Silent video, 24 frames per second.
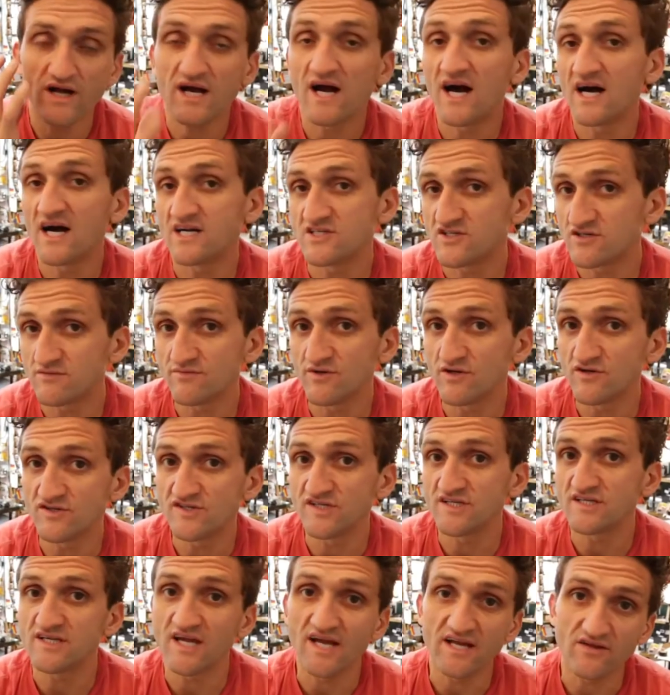
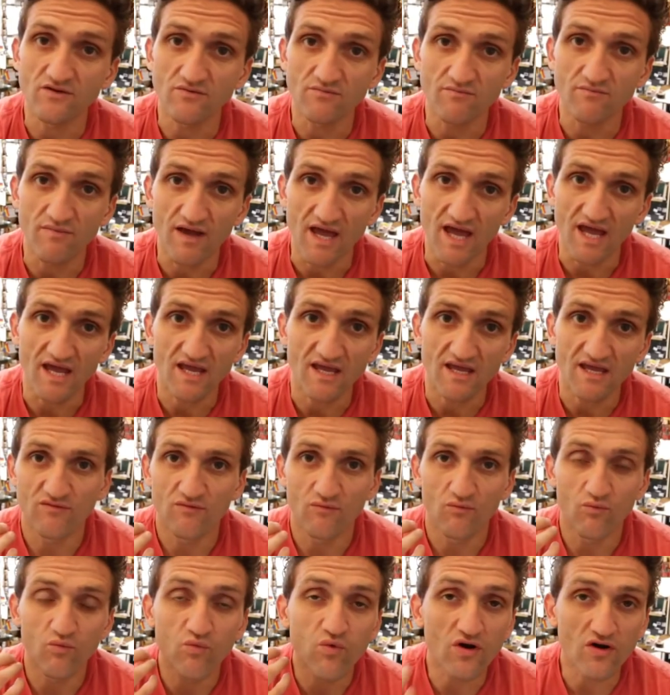contribution can you make?
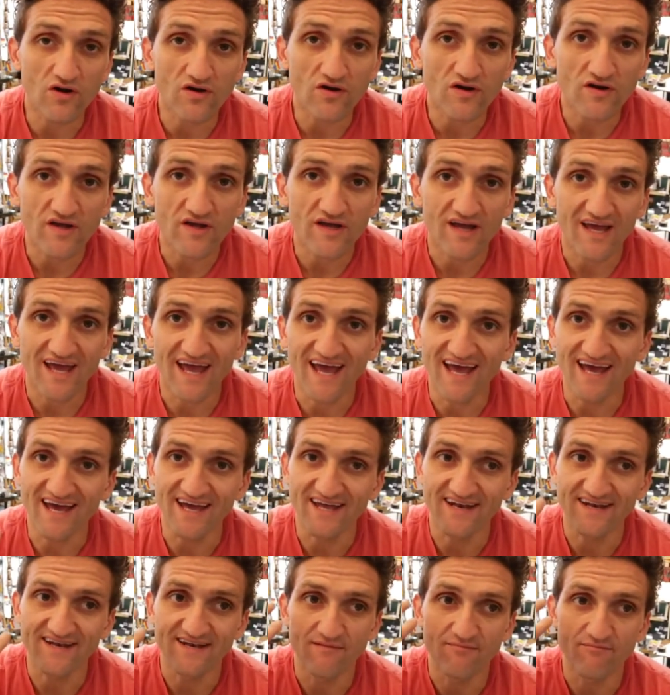Work
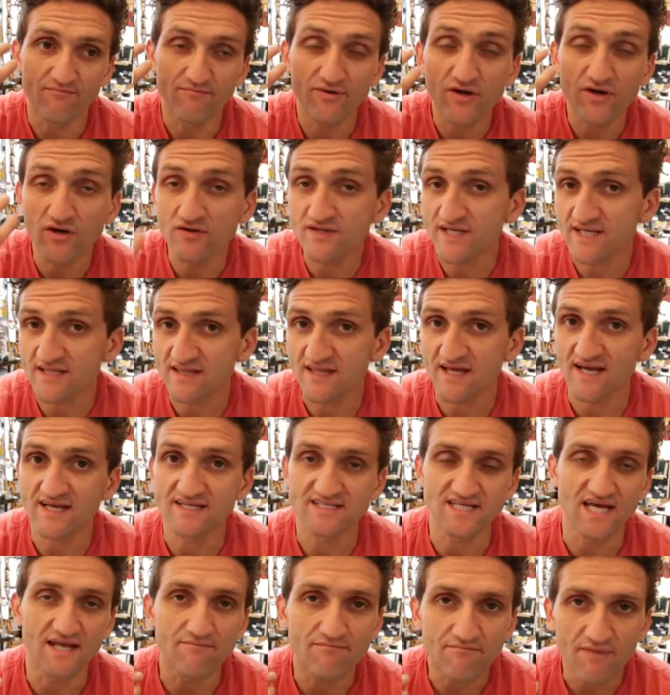and building
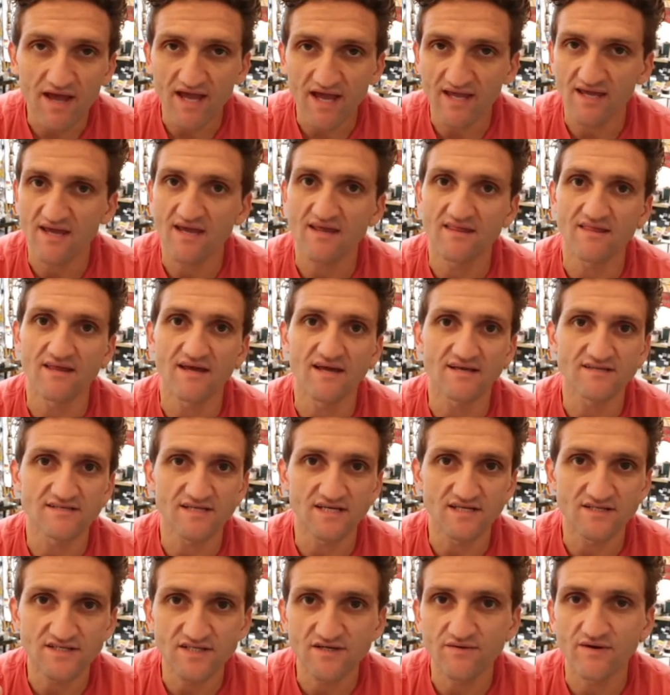things and making things
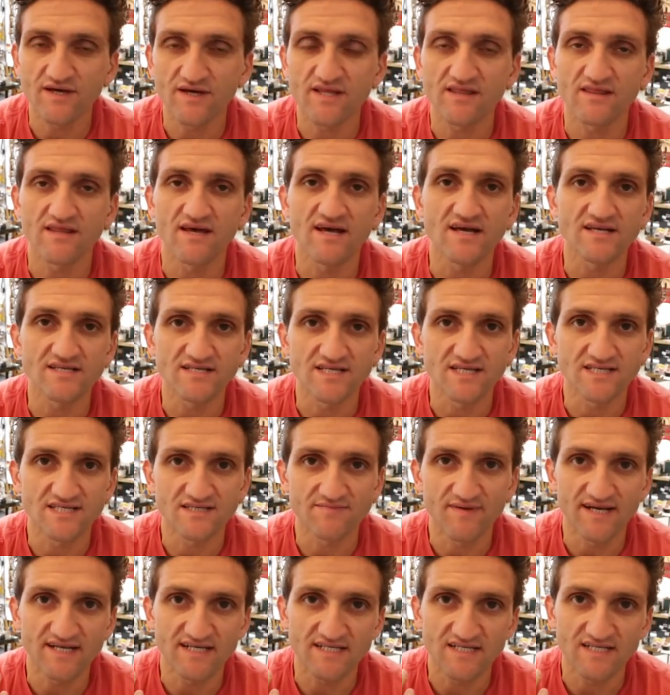and doing things and
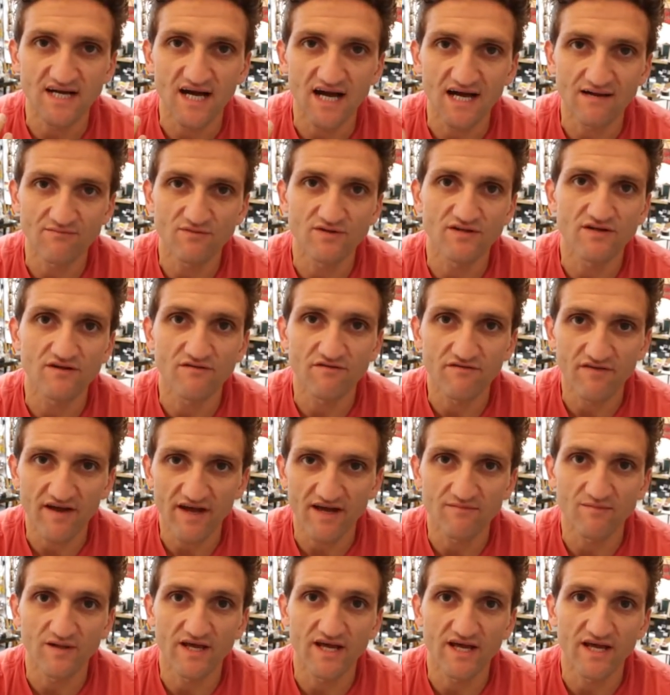spending time with your
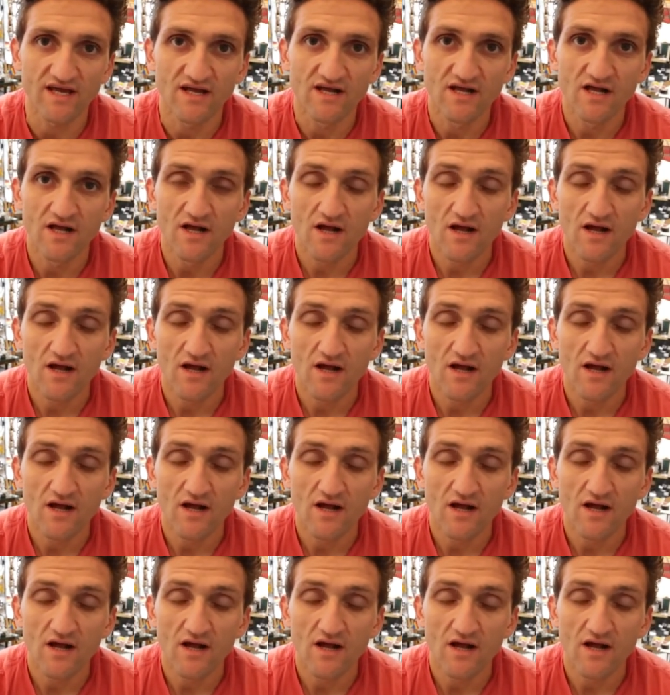family,